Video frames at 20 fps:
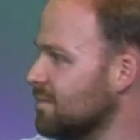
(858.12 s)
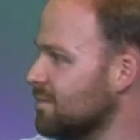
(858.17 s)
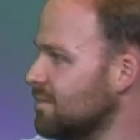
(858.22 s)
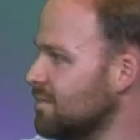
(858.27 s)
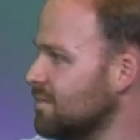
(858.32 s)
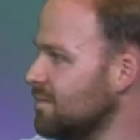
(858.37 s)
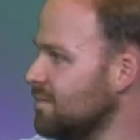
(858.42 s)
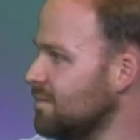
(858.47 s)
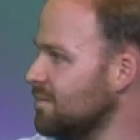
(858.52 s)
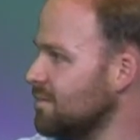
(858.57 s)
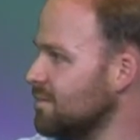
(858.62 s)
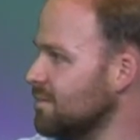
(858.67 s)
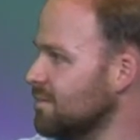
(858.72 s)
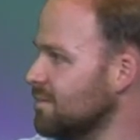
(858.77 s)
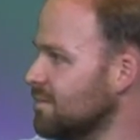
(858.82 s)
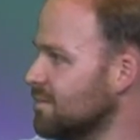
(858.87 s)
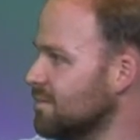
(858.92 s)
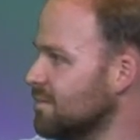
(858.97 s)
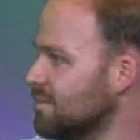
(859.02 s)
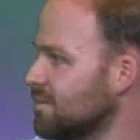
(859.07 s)

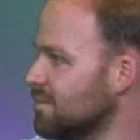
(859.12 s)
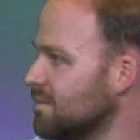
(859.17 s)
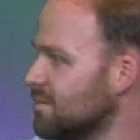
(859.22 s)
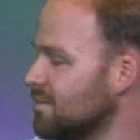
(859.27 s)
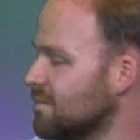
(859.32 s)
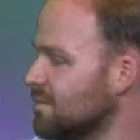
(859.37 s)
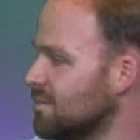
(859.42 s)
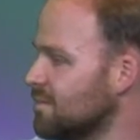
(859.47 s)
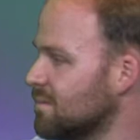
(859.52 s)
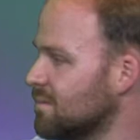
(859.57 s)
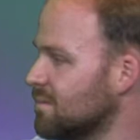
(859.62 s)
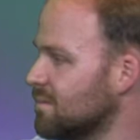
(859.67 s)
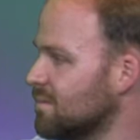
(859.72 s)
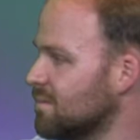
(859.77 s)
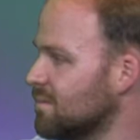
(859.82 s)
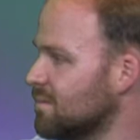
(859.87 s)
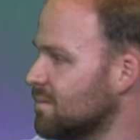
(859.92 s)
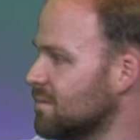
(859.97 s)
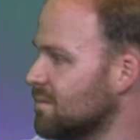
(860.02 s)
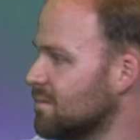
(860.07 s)

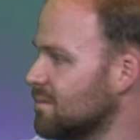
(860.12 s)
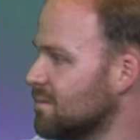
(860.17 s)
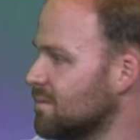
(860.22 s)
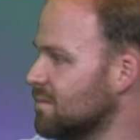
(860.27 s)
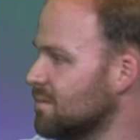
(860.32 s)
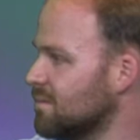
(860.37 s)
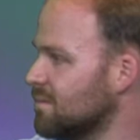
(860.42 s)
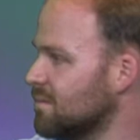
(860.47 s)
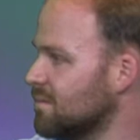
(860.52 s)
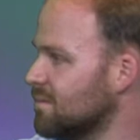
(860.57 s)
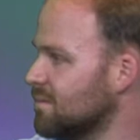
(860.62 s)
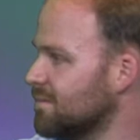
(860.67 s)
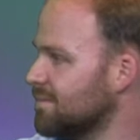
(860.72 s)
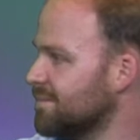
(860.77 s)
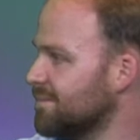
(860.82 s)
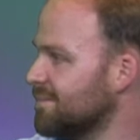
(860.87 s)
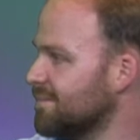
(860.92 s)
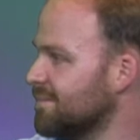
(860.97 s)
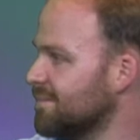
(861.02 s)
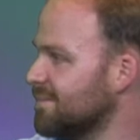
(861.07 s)

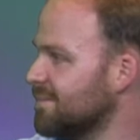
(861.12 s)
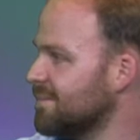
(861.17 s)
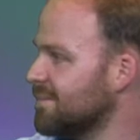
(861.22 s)
[no speech]